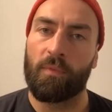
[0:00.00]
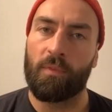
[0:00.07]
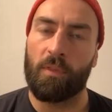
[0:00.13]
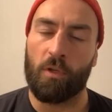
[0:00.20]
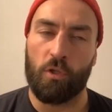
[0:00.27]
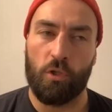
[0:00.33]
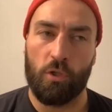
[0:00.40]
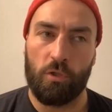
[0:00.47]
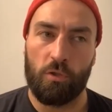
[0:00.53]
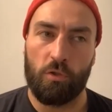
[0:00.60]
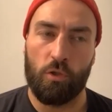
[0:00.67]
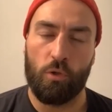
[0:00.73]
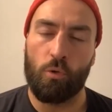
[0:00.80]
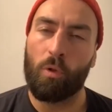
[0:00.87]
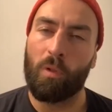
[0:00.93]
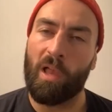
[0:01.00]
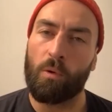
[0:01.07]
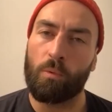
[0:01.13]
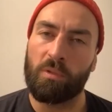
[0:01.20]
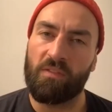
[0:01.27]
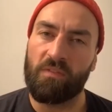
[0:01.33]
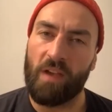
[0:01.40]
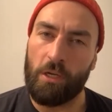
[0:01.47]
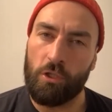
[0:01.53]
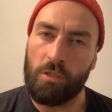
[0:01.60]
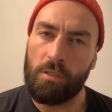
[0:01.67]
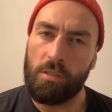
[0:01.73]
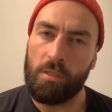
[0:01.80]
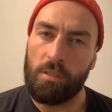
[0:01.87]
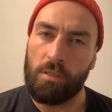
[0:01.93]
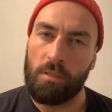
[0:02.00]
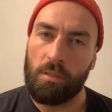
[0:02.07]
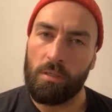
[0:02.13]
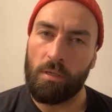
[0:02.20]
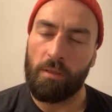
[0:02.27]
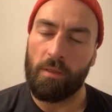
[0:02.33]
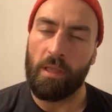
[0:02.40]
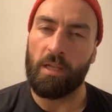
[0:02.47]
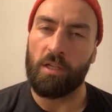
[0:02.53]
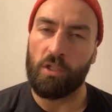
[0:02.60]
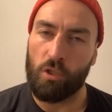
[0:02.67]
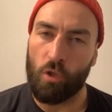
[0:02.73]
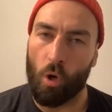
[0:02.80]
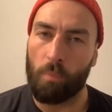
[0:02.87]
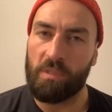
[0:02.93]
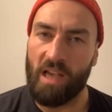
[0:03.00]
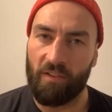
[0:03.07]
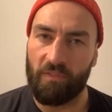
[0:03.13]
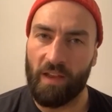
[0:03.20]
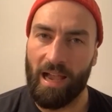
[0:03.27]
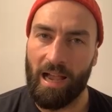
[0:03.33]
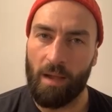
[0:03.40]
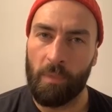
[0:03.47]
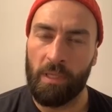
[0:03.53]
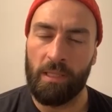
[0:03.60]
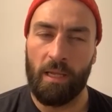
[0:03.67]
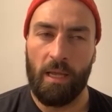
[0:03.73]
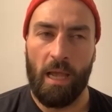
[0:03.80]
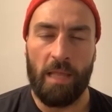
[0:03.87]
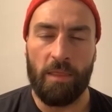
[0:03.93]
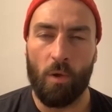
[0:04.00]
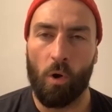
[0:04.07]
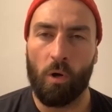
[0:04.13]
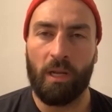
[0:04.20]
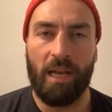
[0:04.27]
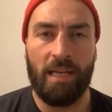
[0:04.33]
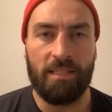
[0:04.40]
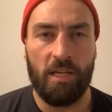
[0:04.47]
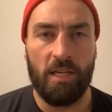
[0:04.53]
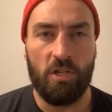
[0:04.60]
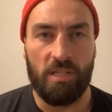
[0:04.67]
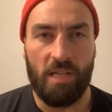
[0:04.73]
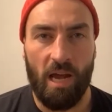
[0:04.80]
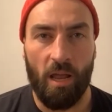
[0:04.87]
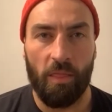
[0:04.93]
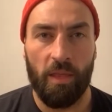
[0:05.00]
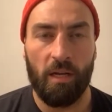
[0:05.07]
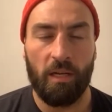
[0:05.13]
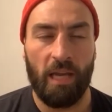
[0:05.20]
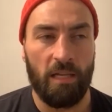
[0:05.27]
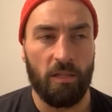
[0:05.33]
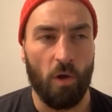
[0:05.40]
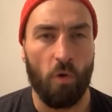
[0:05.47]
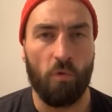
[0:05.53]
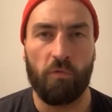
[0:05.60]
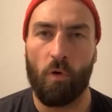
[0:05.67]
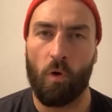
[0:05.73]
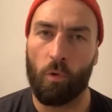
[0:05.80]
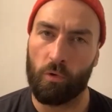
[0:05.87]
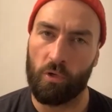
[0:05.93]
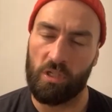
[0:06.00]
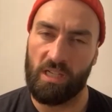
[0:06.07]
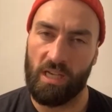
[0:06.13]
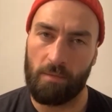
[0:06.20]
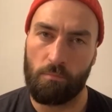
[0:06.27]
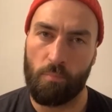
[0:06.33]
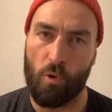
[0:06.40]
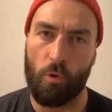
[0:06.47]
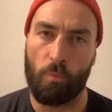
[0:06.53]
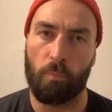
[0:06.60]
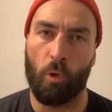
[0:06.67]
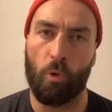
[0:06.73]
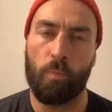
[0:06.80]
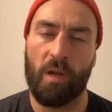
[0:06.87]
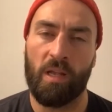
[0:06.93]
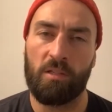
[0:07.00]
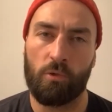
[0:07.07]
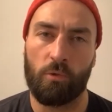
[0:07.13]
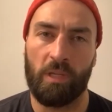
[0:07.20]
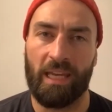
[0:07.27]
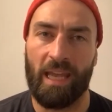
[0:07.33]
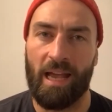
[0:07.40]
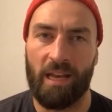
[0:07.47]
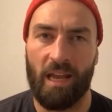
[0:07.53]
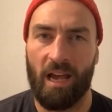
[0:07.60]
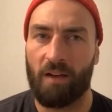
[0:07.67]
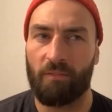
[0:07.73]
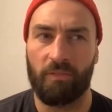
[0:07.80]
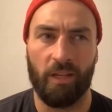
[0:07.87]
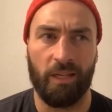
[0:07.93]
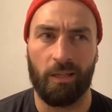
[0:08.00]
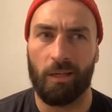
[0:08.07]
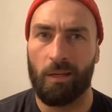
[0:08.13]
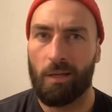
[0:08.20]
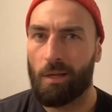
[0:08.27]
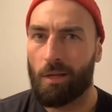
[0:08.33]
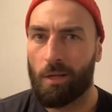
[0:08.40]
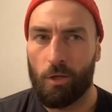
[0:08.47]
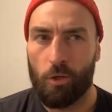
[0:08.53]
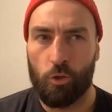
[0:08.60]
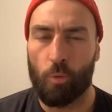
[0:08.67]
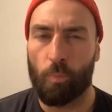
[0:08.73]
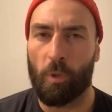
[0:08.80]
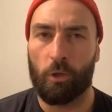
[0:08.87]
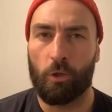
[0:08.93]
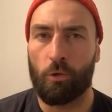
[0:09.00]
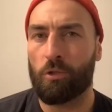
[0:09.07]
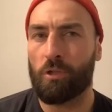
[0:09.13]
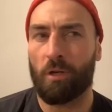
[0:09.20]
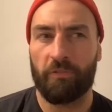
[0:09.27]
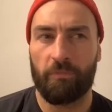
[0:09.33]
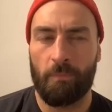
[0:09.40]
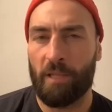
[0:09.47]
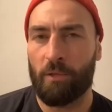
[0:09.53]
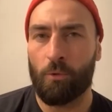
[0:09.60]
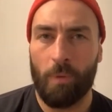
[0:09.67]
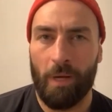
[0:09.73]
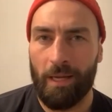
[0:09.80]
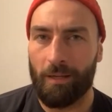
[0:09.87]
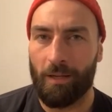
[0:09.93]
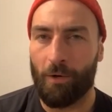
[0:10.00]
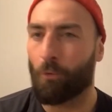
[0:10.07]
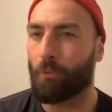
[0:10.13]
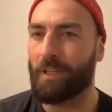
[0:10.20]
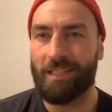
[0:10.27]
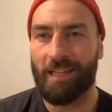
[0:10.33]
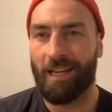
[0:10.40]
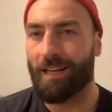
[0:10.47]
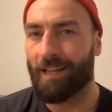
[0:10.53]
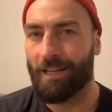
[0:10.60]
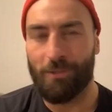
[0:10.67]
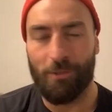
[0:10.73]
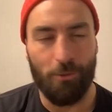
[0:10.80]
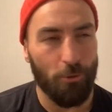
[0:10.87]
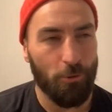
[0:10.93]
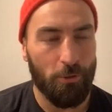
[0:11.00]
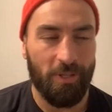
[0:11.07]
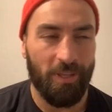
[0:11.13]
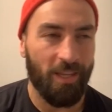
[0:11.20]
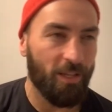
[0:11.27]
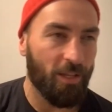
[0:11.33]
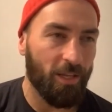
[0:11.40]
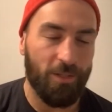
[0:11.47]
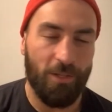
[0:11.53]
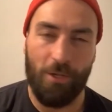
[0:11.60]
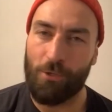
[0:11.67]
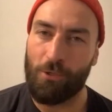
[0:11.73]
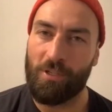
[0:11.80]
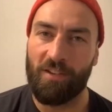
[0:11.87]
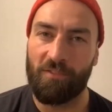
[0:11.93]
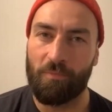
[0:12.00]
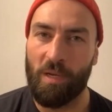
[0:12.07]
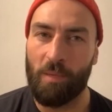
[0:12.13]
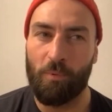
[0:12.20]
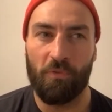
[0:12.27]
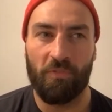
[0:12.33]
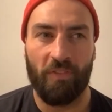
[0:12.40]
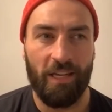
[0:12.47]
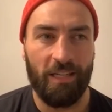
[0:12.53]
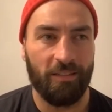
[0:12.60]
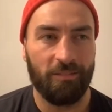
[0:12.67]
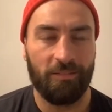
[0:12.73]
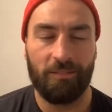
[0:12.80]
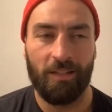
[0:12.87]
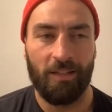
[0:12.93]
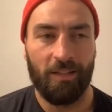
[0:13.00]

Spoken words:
there's so little divisions that it stops that from happening. And the organisations that are there kind of all follow the same blueprint, so they can't have like super cruiser for middleweight and all these kind of things. They just have people fighting,